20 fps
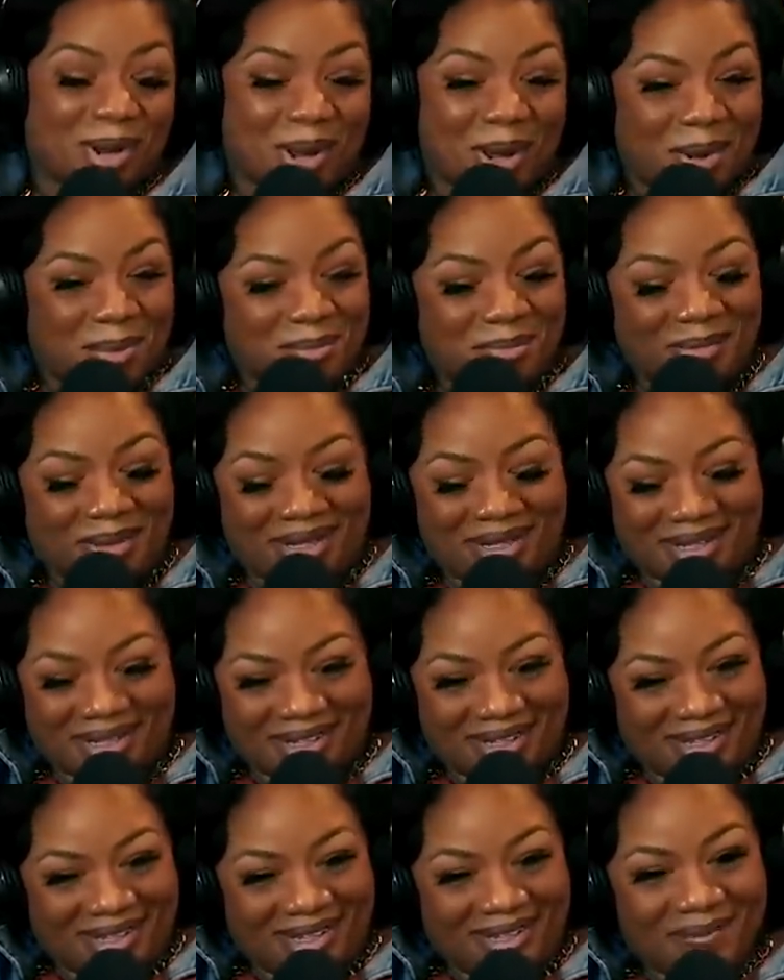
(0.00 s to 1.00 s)
rob me.
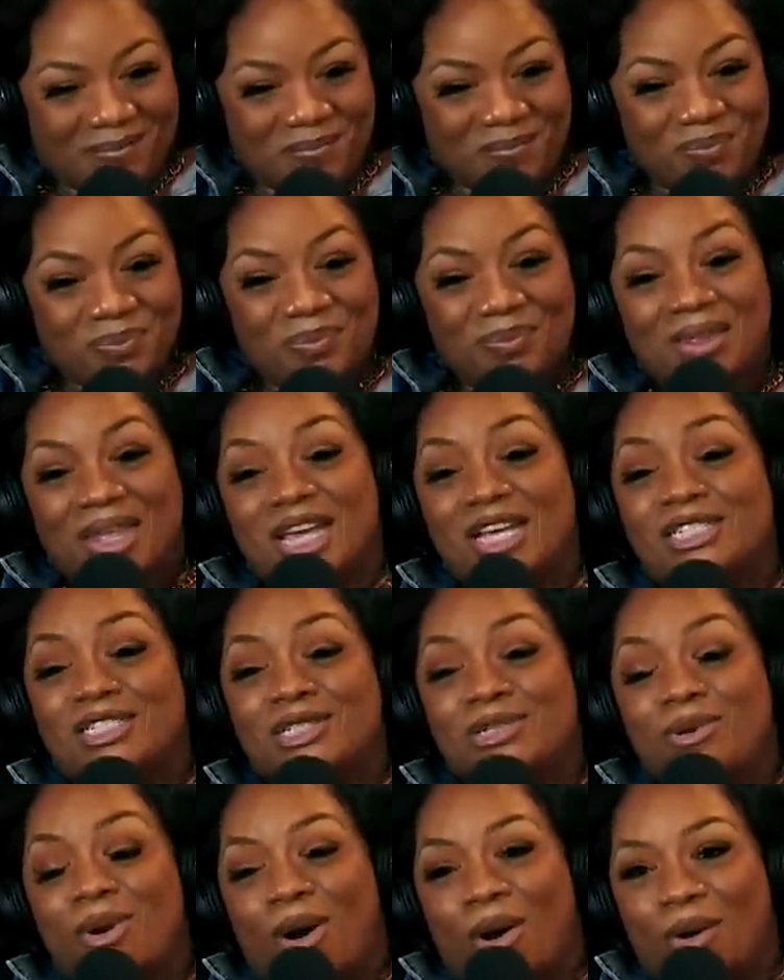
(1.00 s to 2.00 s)
no, I know. He's
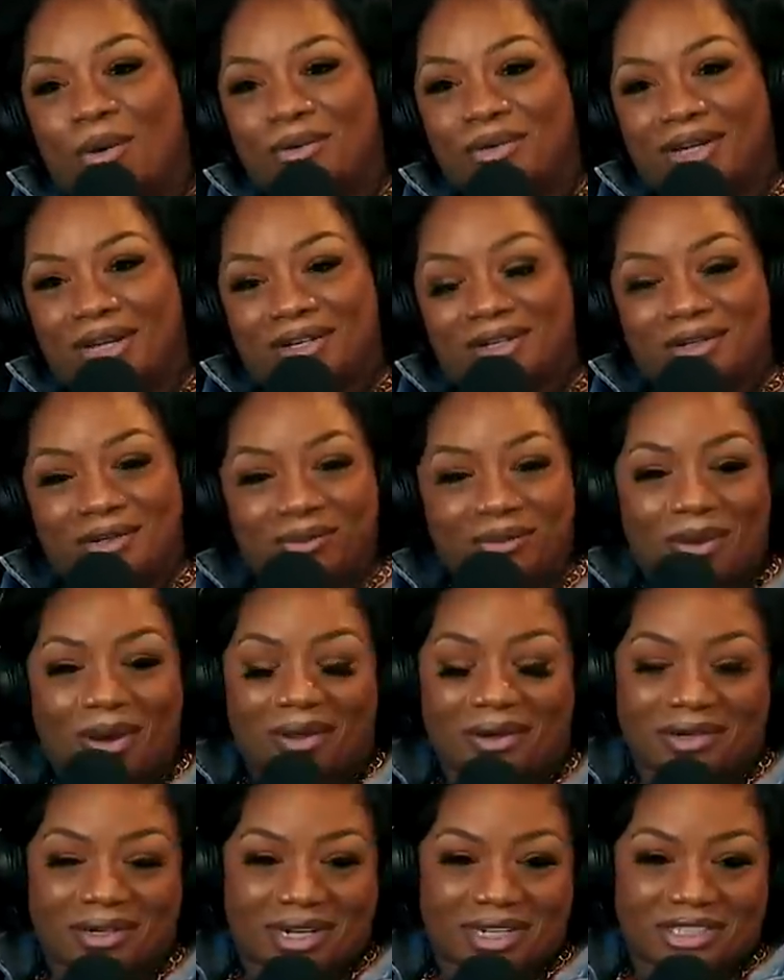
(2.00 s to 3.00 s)
too old now to do
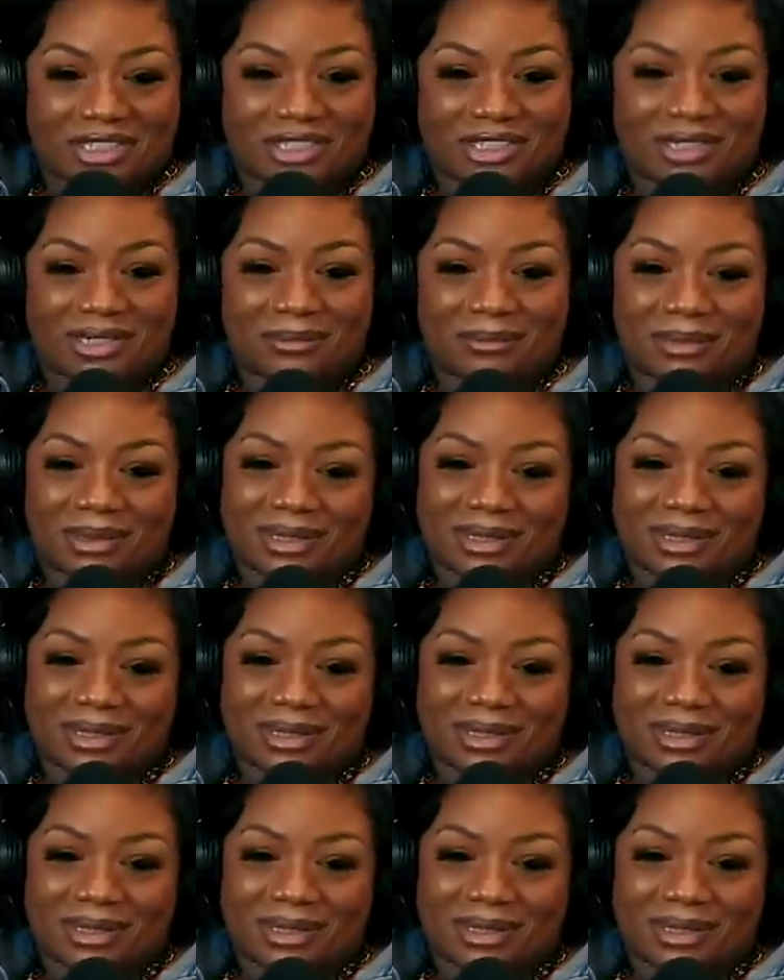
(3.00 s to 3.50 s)
all of that shit.